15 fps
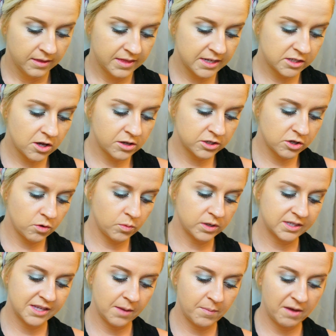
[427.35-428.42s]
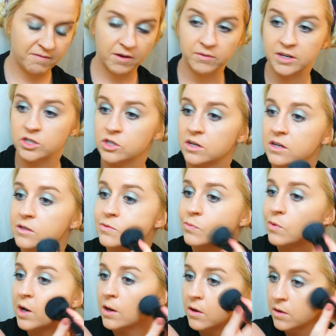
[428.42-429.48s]
This also will set my foundation as
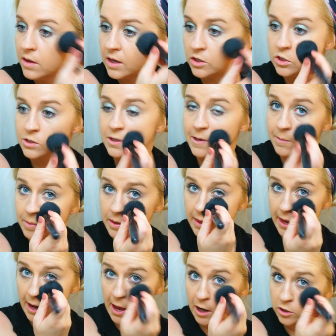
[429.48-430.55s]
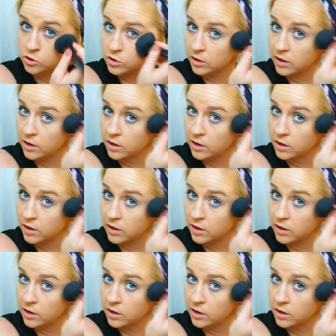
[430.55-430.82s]
well and just give me that extra